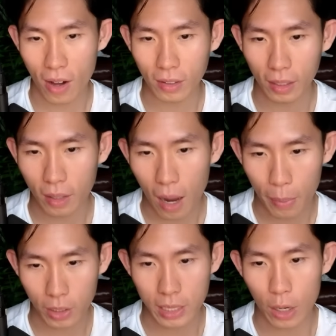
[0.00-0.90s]
anything,
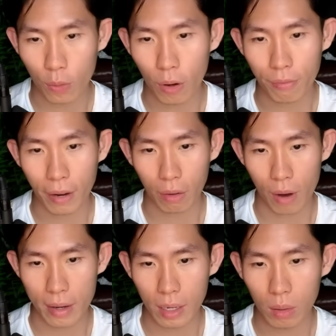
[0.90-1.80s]
because I know for a fact
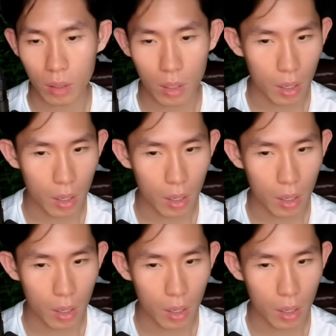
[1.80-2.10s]
right now,